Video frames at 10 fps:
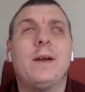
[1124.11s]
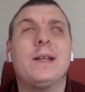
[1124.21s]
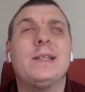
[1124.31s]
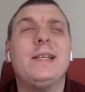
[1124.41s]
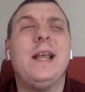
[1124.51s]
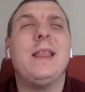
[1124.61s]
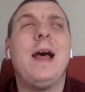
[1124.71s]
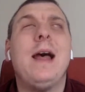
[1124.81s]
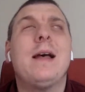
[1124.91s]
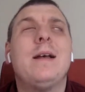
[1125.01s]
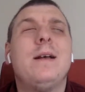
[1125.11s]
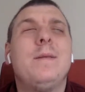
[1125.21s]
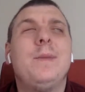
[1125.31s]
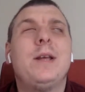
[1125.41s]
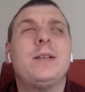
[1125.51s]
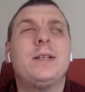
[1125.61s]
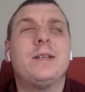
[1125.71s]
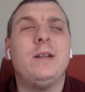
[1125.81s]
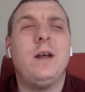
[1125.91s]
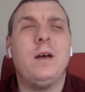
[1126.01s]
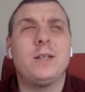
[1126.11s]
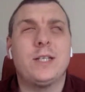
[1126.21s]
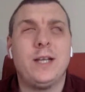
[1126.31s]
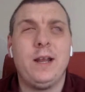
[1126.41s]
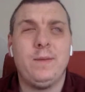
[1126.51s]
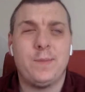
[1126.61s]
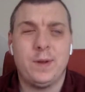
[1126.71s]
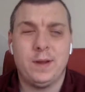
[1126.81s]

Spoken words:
I can see that because it's a large shape.